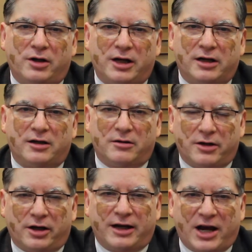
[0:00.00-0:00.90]
done
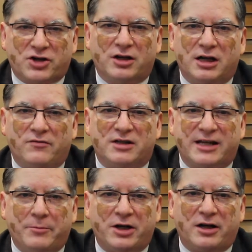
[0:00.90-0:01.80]
a national level
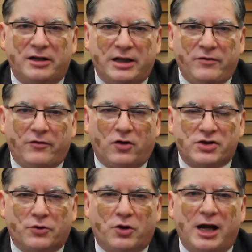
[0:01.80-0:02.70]
seminar, and then we've
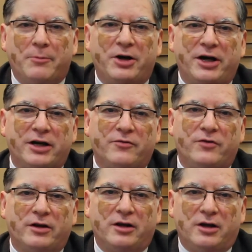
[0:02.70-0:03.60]
also collaborated
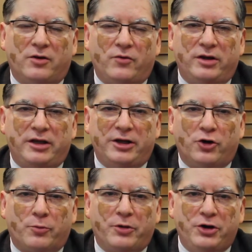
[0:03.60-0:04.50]
with the
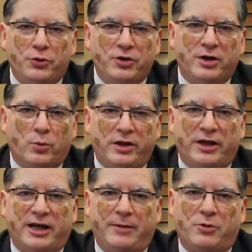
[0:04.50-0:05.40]
European Union when
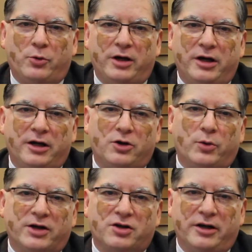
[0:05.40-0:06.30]
they came to India
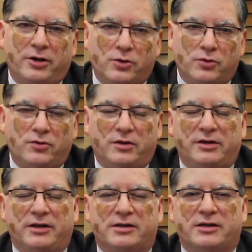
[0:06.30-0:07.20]
to actually do
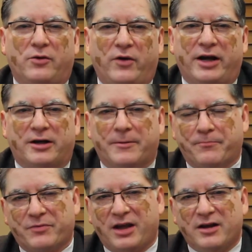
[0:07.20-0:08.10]
this event.
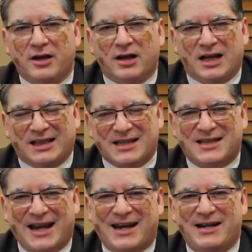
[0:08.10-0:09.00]
The
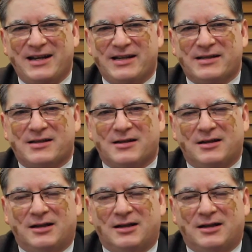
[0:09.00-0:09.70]
second is